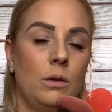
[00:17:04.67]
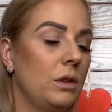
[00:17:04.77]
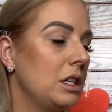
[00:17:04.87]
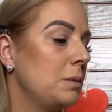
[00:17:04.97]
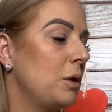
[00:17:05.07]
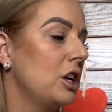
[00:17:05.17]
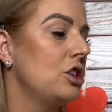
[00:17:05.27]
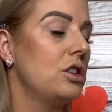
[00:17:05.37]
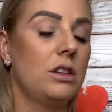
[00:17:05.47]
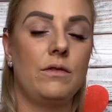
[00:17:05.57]
this
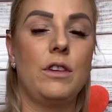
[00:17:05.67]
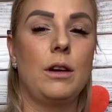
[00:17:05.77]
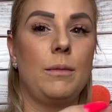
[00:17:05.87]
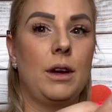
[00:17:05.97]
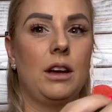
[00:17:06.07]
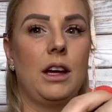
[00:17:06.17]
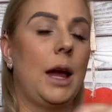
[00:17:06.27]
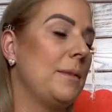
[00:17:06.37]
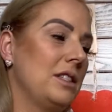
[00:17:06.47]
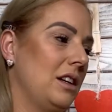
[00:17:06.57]
brush from
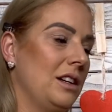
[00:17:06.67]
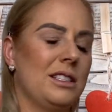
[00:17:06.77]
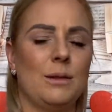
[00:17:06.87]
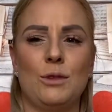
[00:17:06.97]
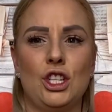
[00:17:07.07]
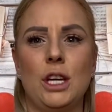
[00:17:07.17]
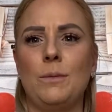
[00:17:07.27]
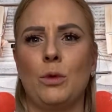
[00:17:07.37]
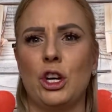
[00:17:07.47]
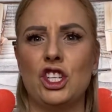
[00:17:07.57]
Amazon. It's some cheap
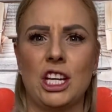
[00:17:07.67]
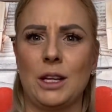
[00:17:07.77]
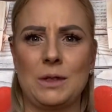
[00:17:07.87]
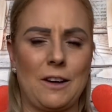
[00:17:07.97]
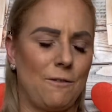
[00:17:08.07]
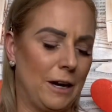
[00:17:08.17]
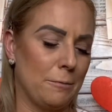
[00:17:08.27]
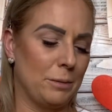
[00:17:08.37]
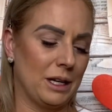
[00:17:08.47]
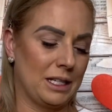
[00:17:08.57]
brush set that was like five
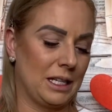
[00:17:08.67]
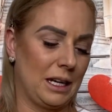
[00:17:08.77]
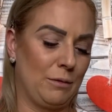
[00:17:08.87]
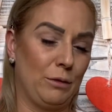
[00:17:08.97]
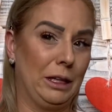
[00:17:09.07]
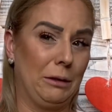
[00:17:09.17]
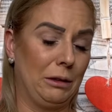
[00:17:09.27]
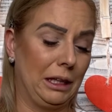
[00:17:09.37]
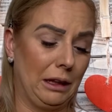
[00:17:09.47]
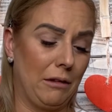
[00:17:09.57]
bucks and I really,
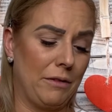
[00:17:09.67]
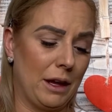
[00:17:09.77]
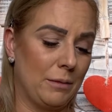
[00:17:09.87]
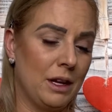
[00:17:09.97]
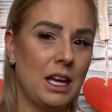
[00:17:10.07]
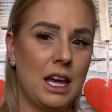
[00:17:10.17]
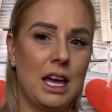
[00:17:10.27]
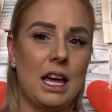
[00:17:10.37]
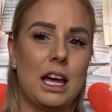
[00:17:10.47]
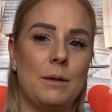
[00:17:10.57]
really love them.
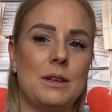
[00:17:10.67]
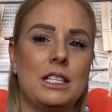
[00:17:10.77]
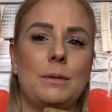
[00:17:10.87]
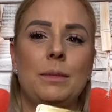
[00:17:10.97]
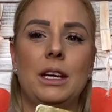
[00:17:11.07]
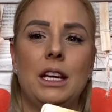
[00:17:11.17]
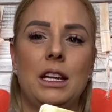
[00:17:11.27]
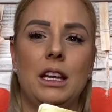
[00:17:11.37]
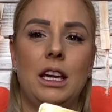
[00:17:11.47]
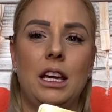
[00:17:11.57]
And I'm gonna dip in
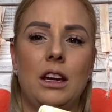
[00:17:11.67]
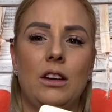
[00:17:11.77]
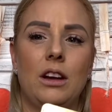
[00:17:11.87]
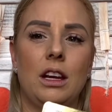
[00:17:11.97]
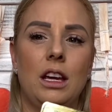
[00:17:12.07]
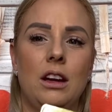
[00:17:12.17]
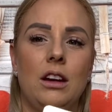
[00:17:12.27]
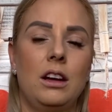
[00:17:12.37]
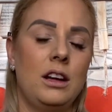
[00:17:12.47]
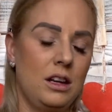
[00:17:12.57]
here and
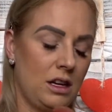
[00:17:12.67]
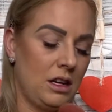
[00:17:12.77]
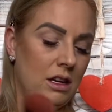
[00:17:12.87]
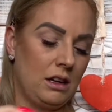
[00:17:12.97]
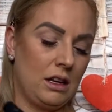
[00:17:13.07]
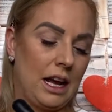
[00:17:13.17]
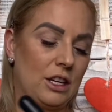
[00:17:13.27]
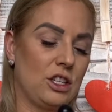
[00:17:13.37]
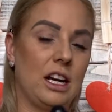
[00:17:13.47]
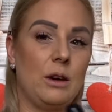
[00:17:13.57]
here.
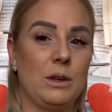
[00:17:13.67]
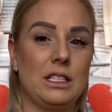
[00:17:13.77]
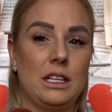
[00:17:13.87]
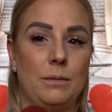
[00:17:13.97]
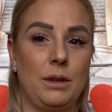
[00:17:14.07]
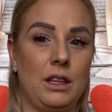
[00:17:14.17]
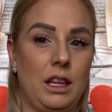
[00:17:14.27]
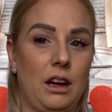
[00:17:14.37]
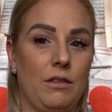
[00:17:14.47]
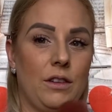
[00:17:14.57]
Actually, I always dip
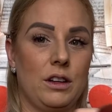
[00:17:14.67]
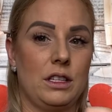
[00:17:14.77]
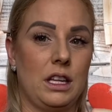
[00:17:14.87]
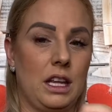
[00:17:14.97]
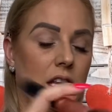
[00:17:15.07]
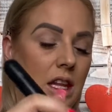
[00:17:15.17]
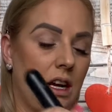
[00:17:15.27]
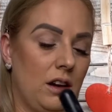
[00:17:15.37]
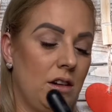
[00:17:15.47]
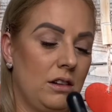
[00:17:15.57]
there first and then
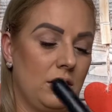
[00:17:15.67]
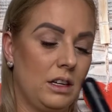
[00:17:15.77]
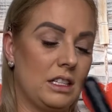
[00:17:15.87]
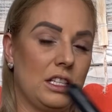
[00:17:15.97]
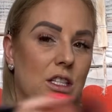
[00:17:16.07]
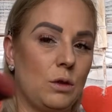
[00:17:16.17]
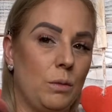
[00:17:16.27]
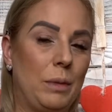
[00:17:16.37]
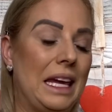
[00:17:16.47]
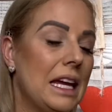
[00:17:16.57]
there because it's so
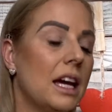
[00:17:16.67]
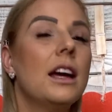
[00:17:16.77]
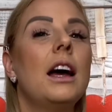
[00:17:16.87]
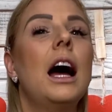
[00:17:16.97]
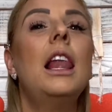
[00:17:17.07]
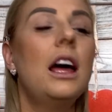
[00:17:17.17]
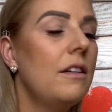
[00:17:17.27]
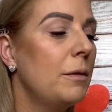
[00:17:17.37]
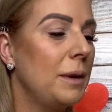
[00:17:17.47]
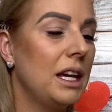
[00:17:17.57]
pink. Love
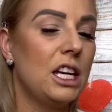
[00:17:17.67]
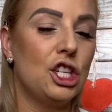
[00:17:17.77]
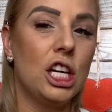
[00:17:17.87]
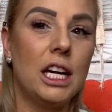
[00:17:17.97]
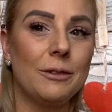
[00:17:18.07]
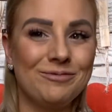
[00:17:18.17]
a pinky cheek.